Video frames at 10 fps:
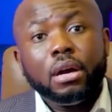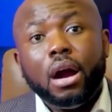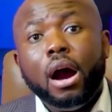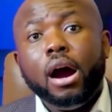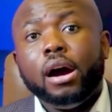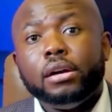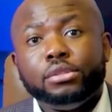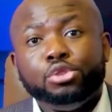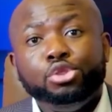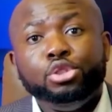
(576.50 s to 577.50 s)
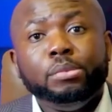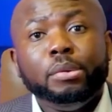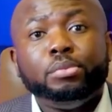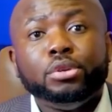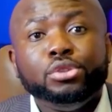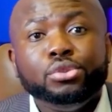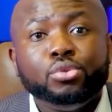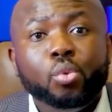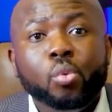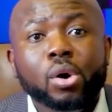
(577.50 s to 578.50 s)
Cars used to be
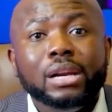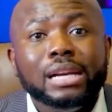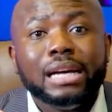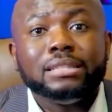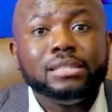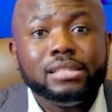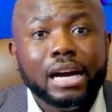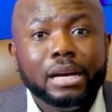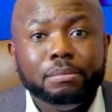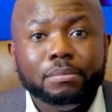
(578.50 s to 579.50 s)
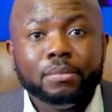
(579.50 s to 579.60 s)
produced one at a time